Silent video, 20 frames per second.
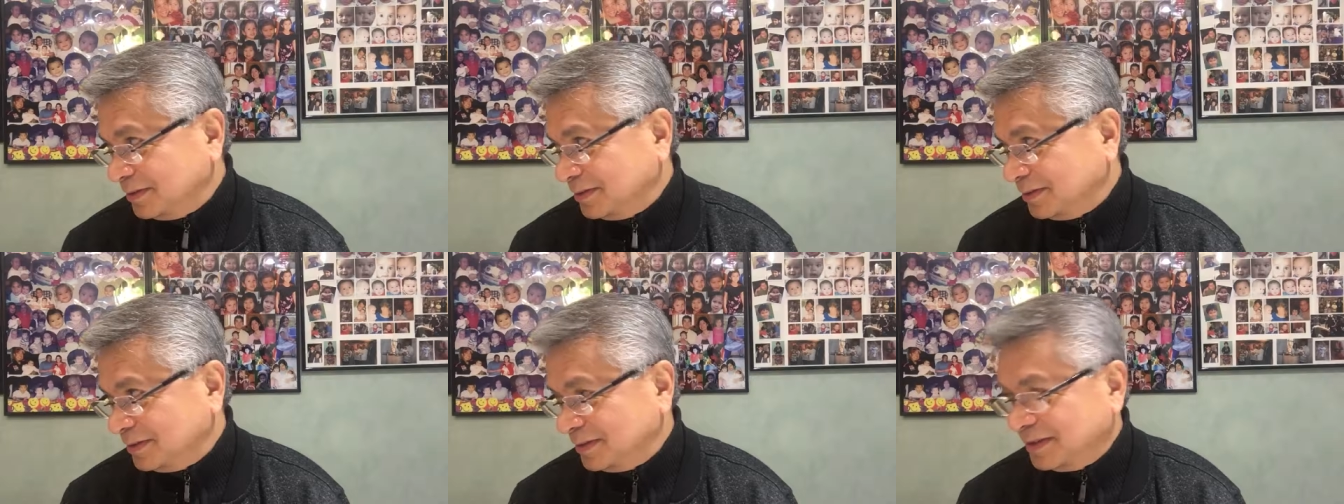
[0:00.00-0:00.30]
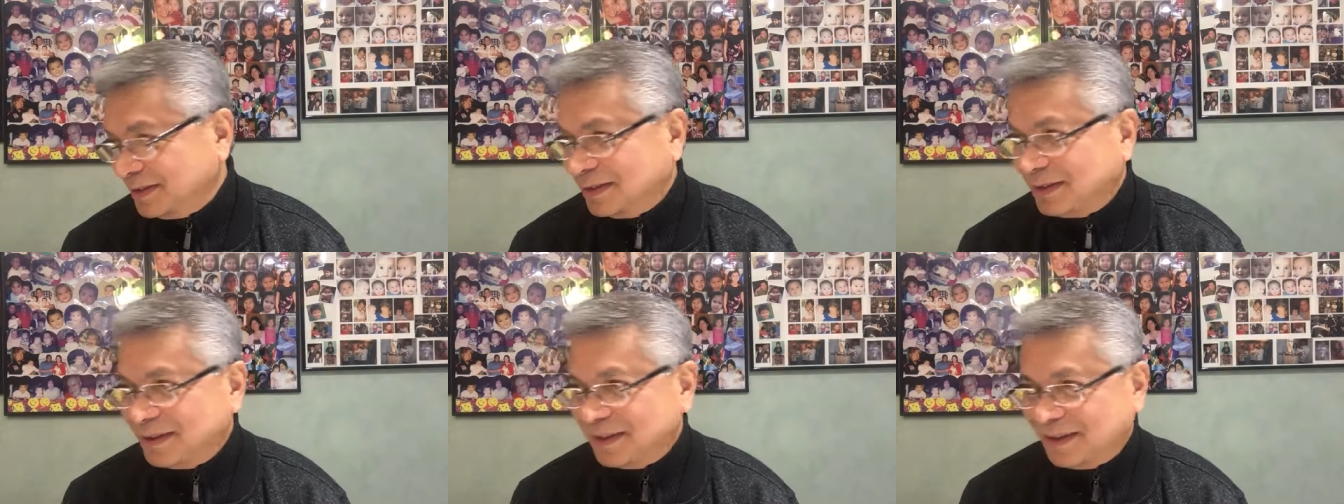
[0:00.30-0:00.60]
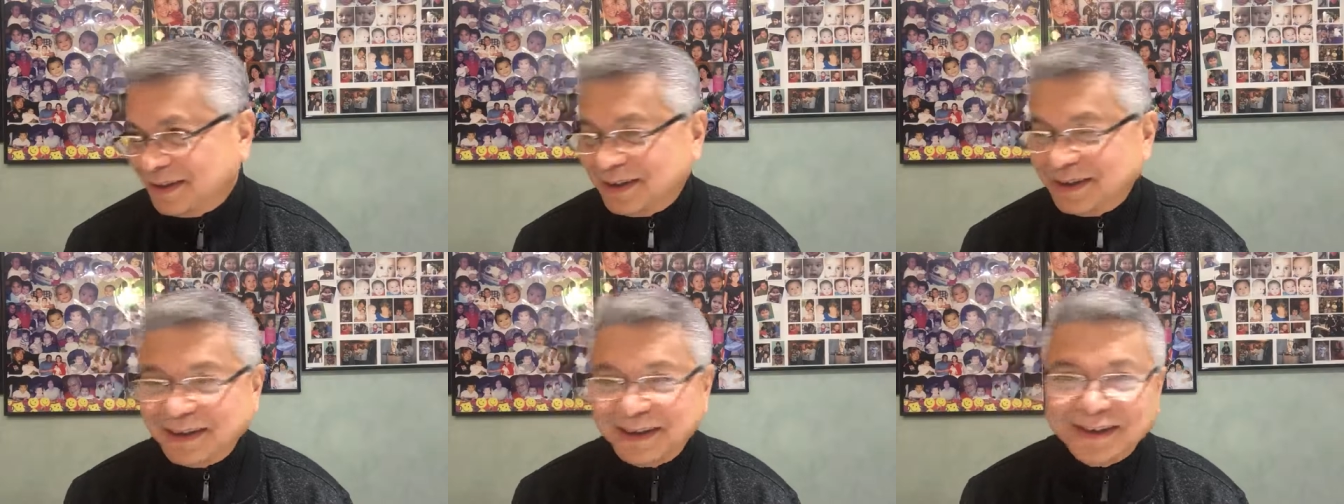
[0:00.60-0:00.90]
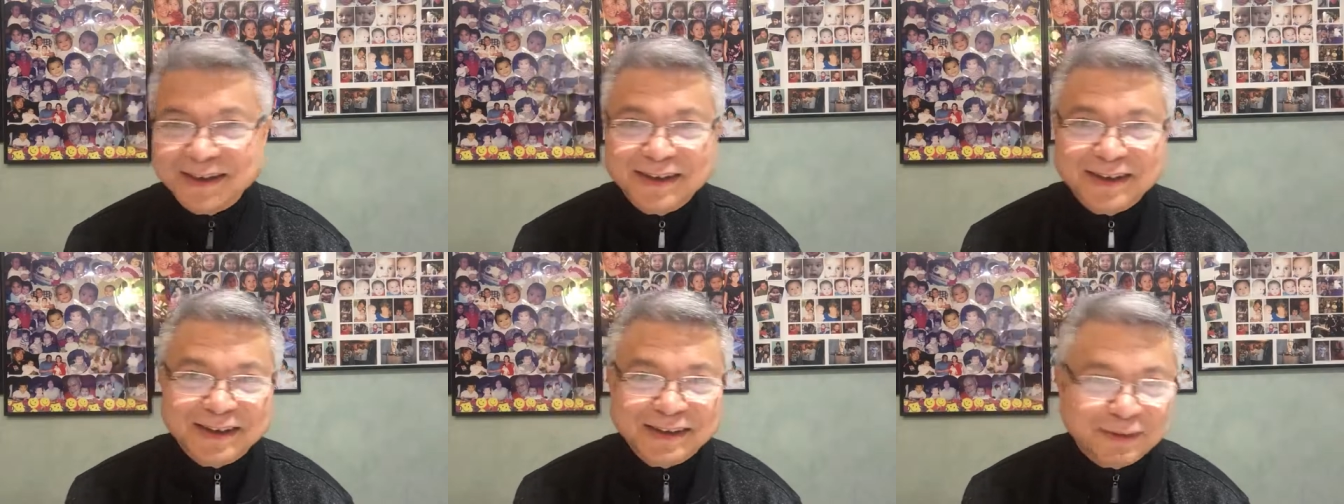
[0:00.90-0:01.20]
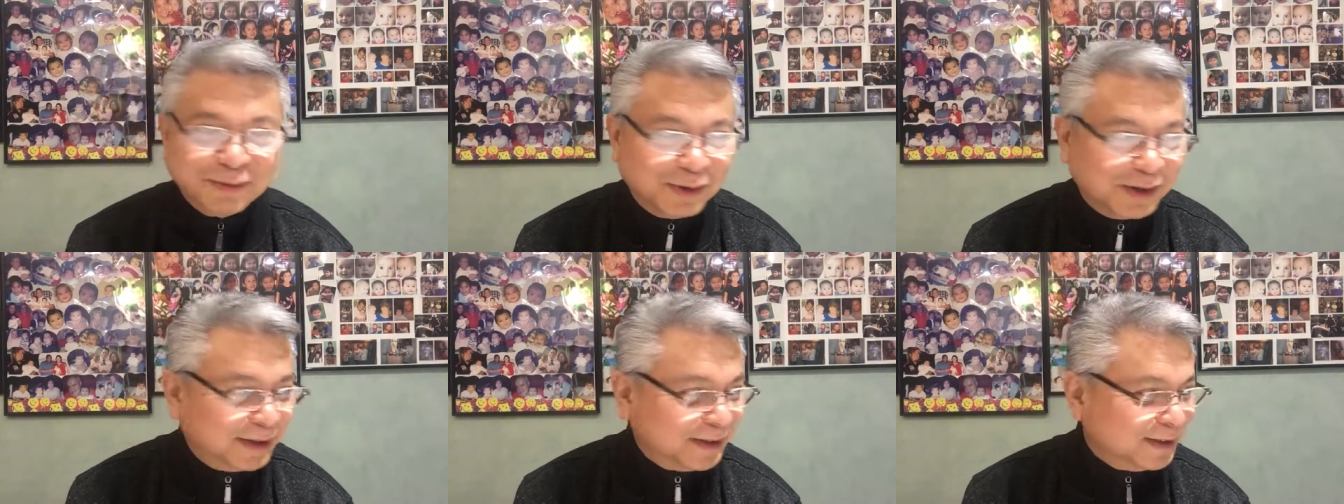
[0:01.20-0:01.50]
Mm-hmm. What?
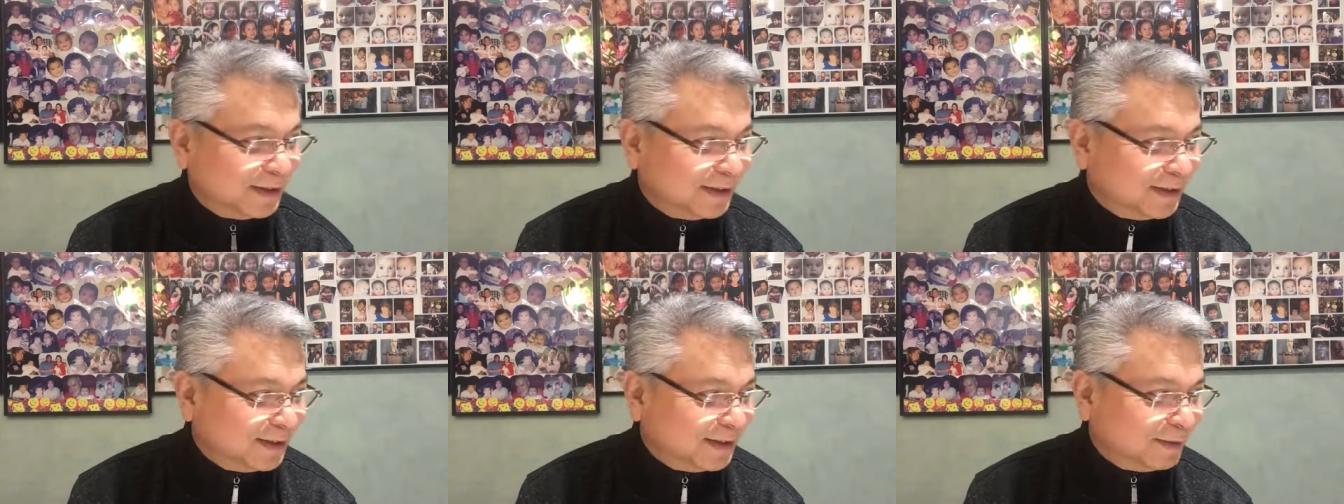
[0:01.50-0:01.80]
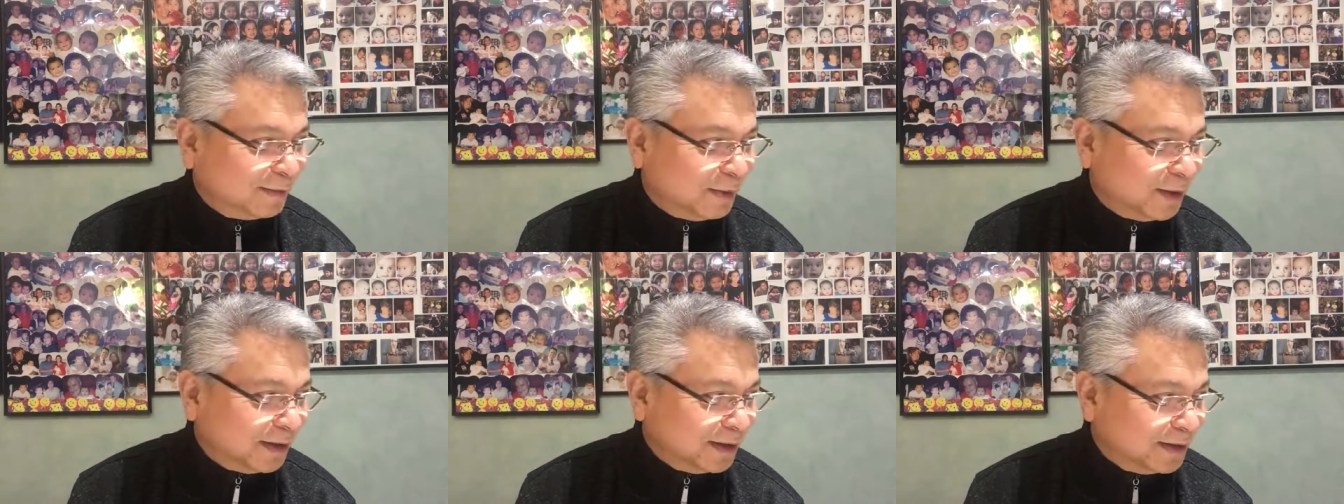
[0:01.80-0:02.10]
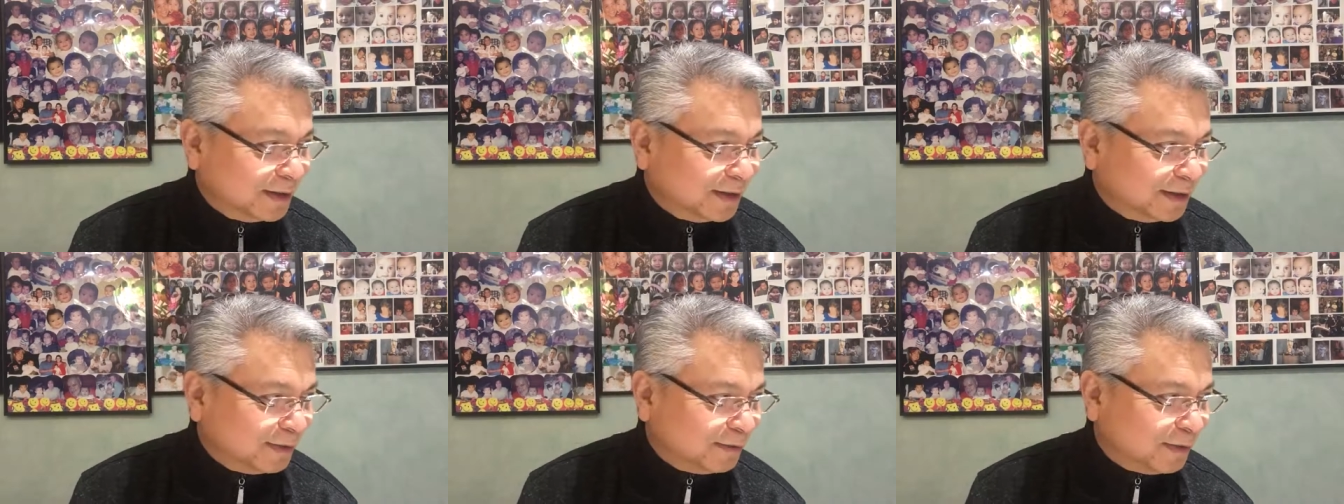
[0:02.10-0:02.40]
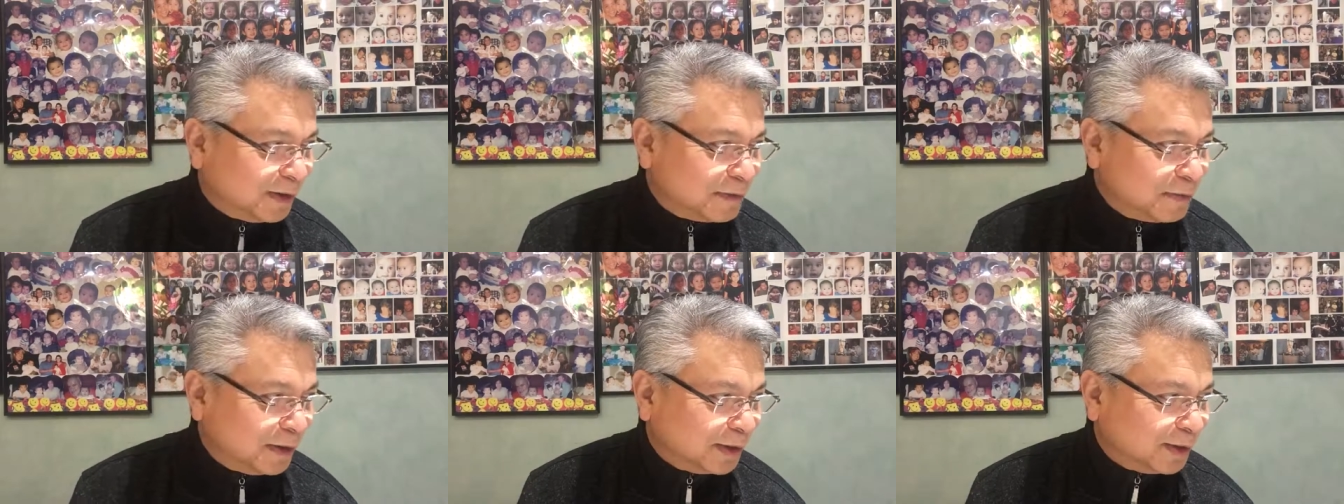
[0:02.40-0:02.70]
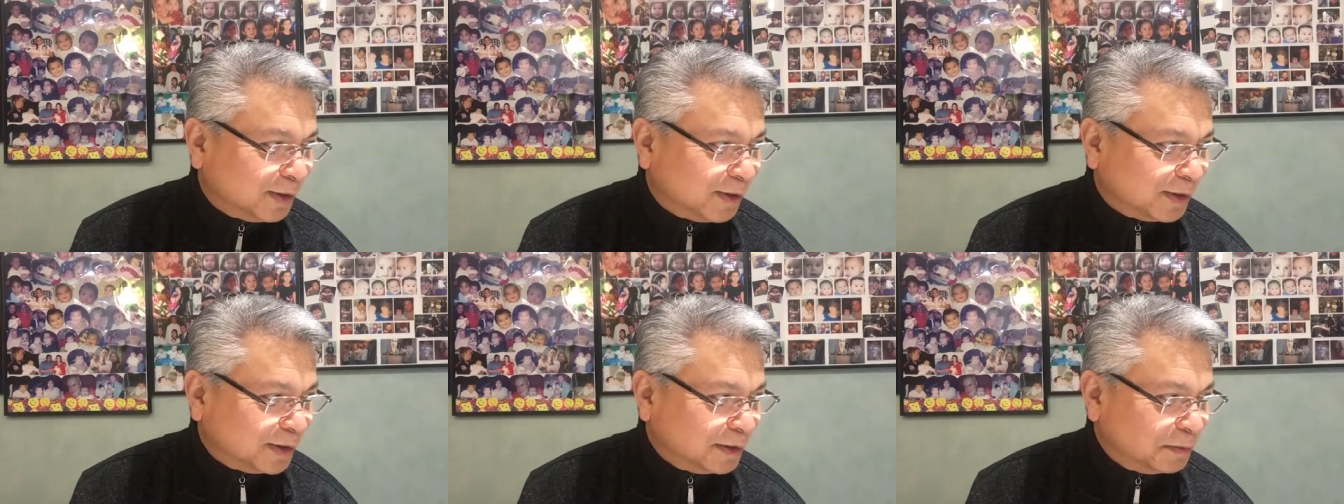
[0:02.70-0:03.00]
What? What am I talking
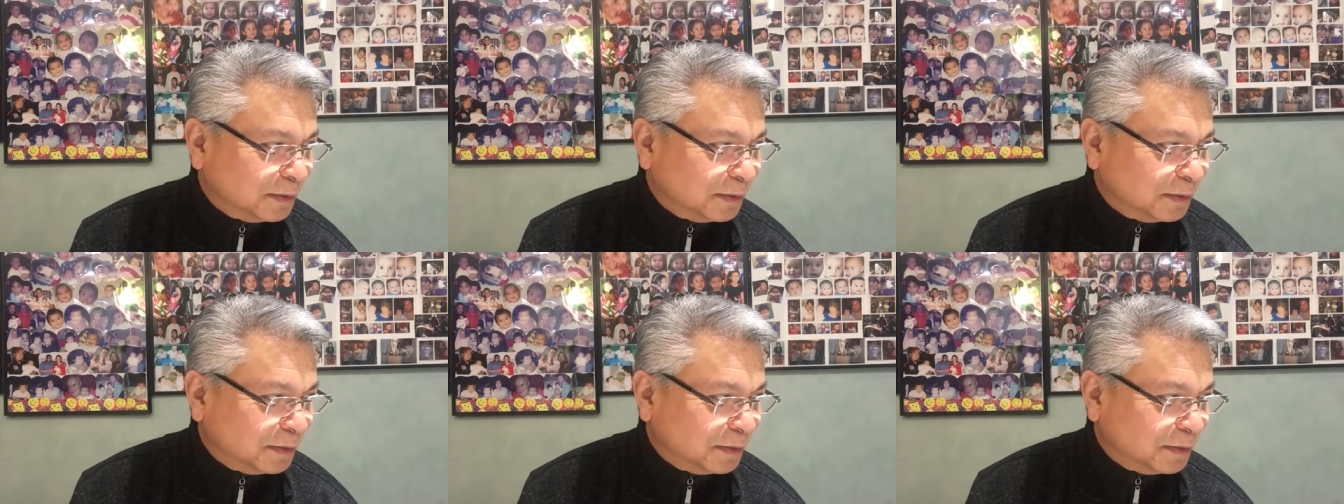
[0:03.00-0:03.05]
about?